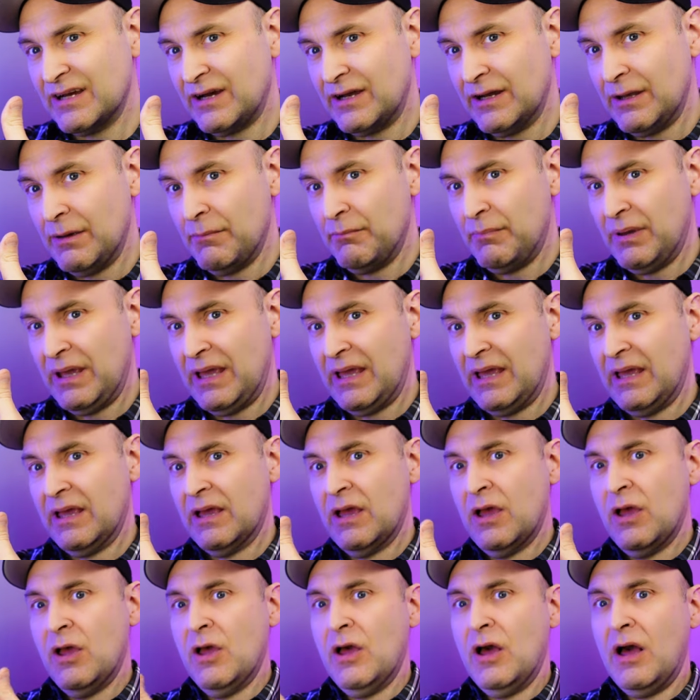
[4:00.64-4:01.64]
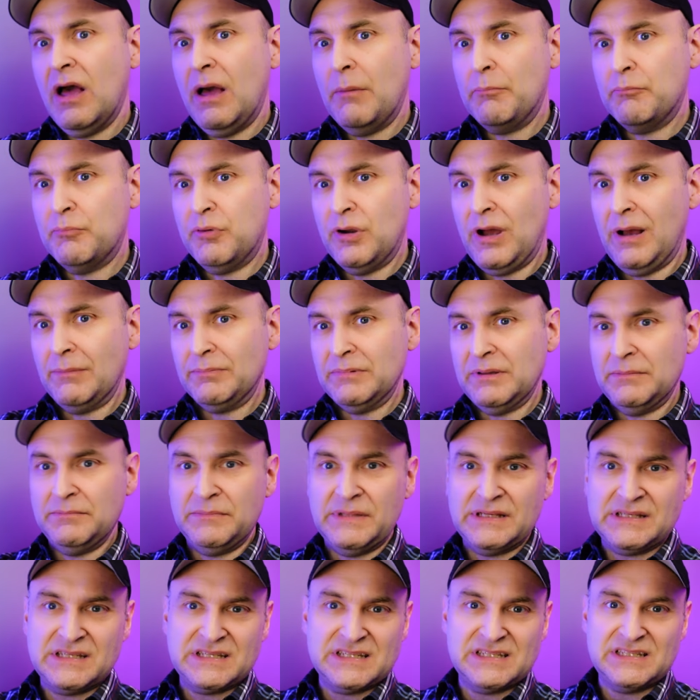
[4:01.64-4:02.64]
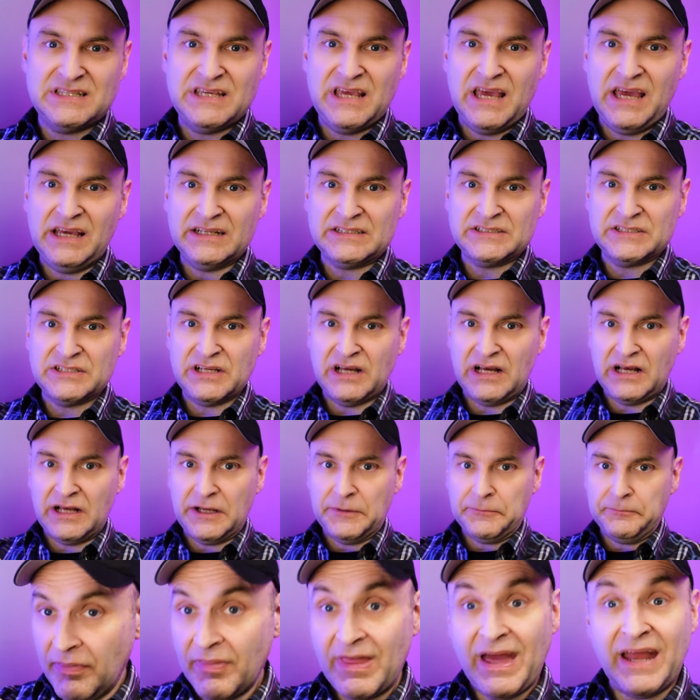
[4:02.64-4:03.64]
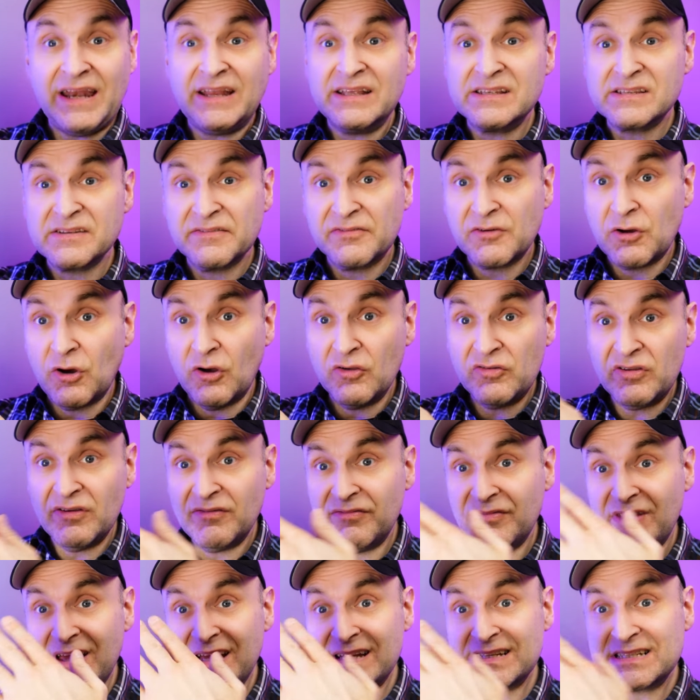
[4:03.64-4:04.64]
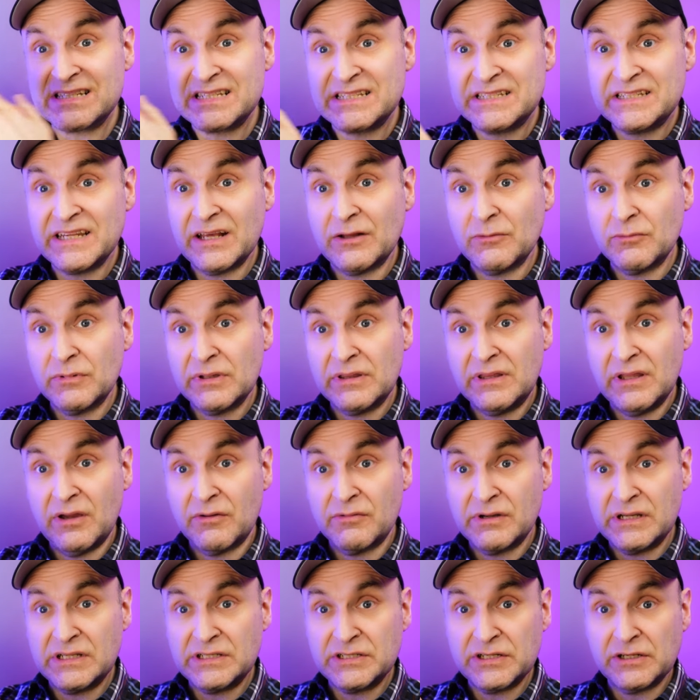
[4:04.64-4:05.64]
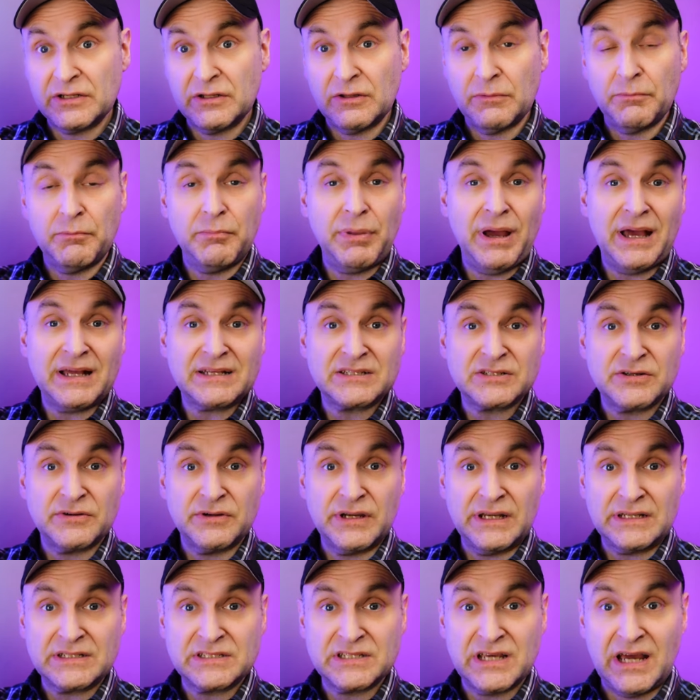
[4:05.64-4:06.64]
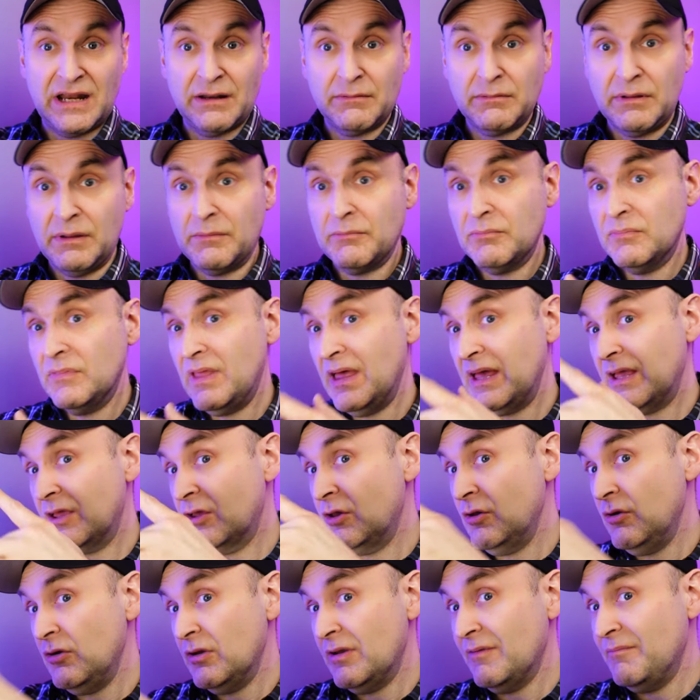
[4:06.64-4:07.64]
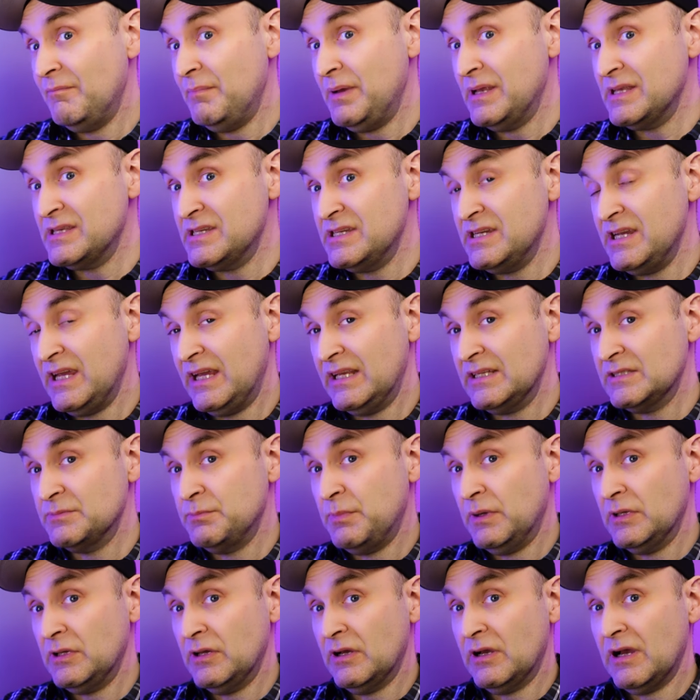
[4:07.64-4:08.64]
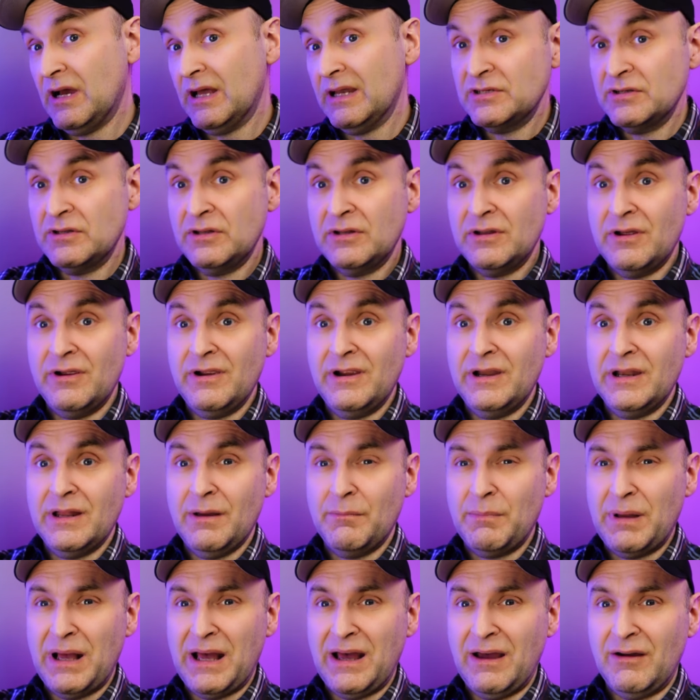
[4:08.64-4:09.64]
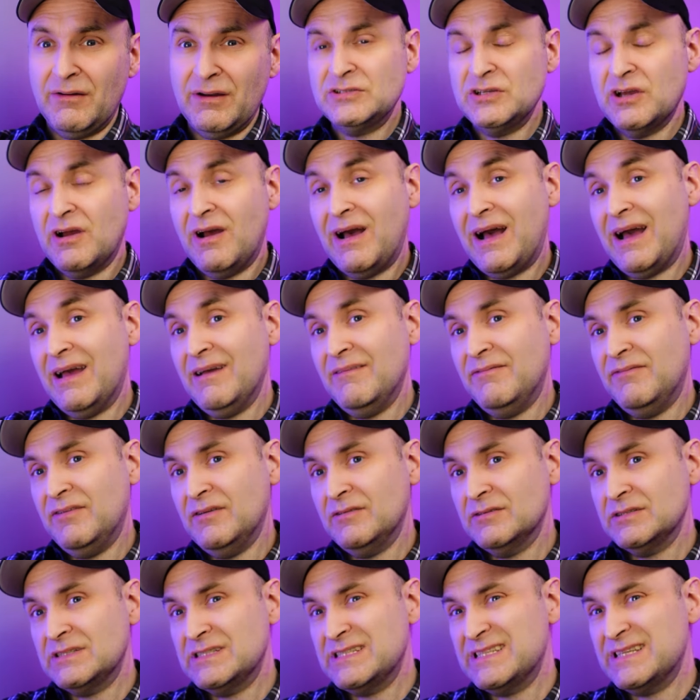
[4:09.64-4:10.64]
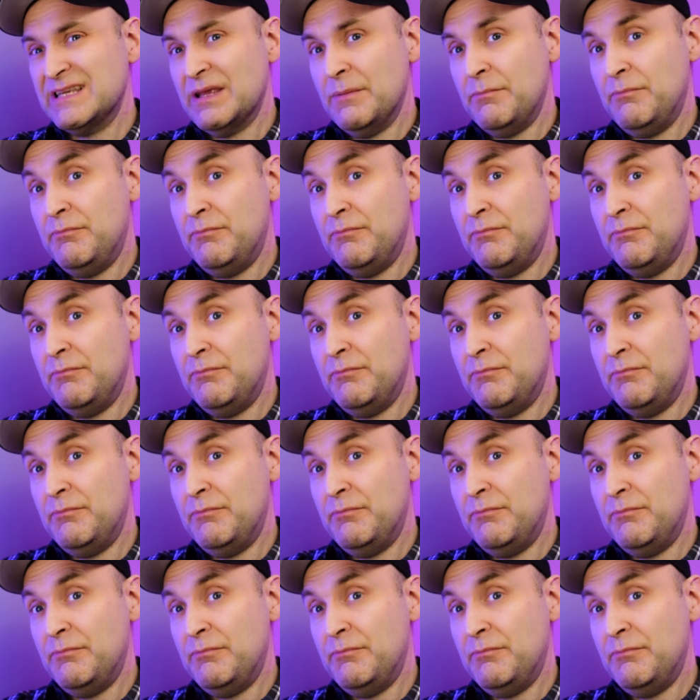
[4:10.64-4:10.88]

gonna be a problem. This is the XR. That is, of course, if they're still with the original battery inside of them. They could have been changed, but you got to learn about your iPhone's